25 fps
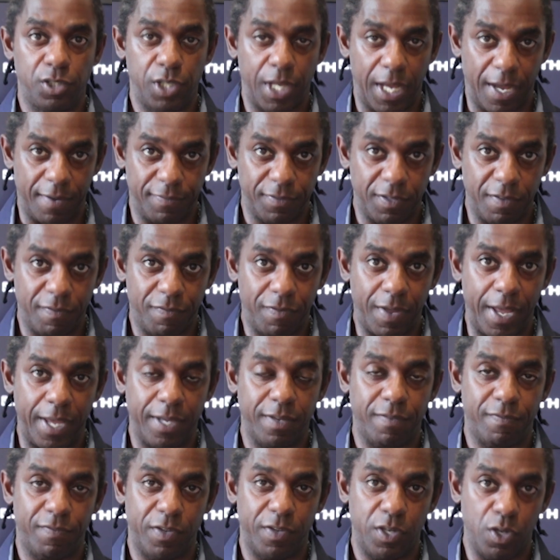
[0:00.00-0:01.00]
You have to
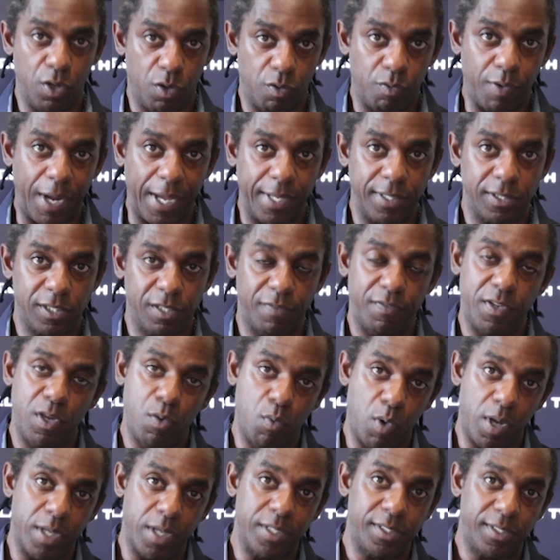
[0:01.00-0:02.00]
fight for your rights if you
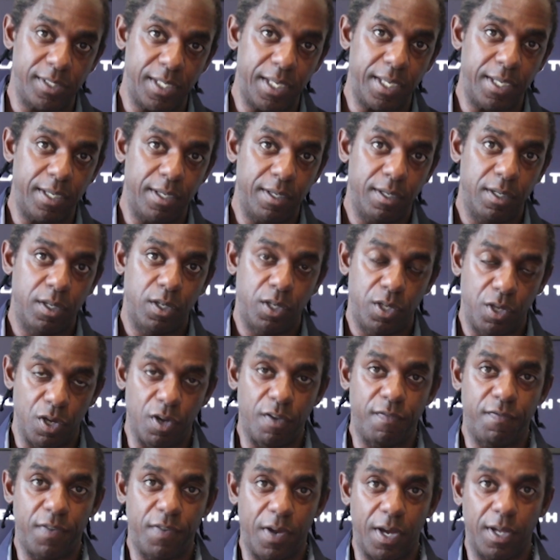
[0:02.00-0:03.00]
want to see
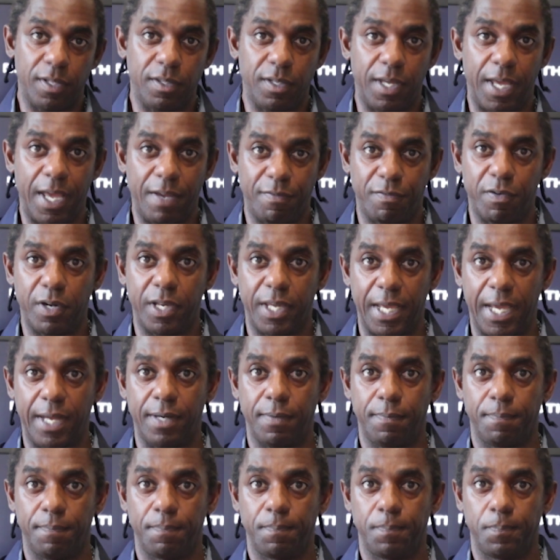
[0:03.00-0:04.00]
your father ever
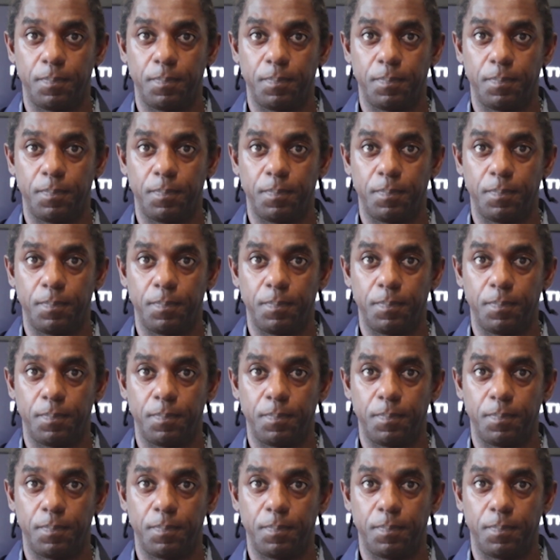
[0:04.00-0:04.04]
again.